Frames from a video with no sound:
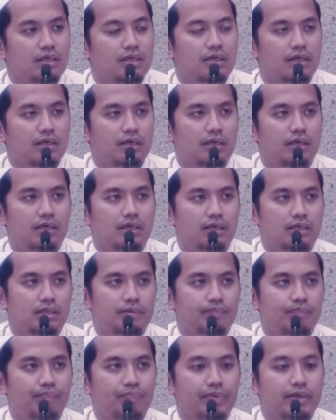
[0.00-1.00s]

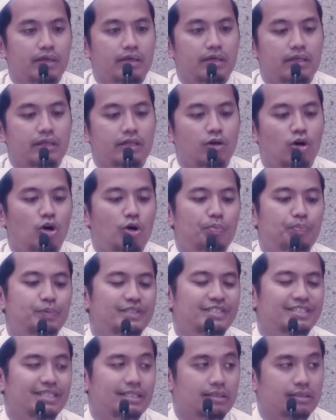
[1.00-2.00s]
the
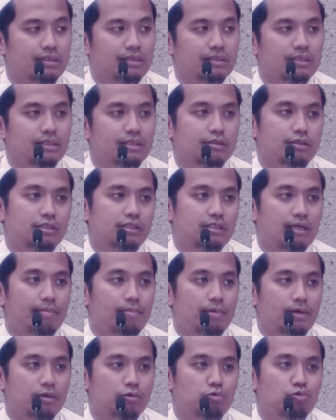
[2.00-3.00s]
opposite is
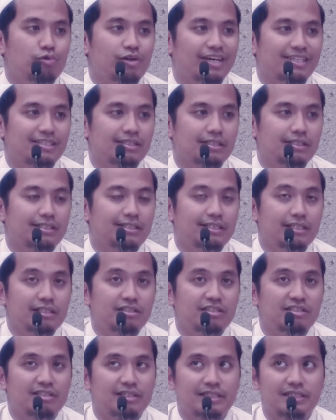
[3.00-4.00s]
someone who has a
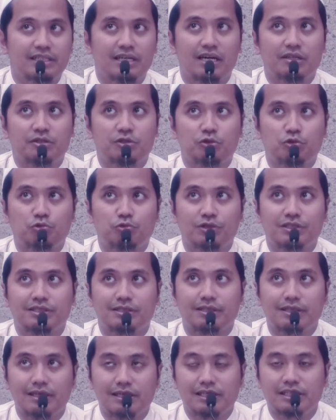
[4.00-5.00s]
disregard towards
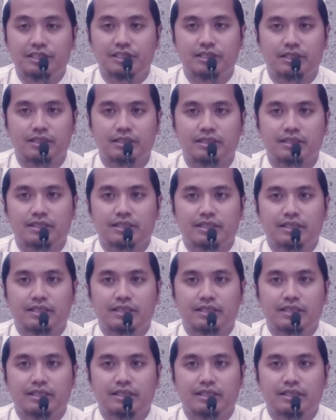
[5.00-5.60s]
religion.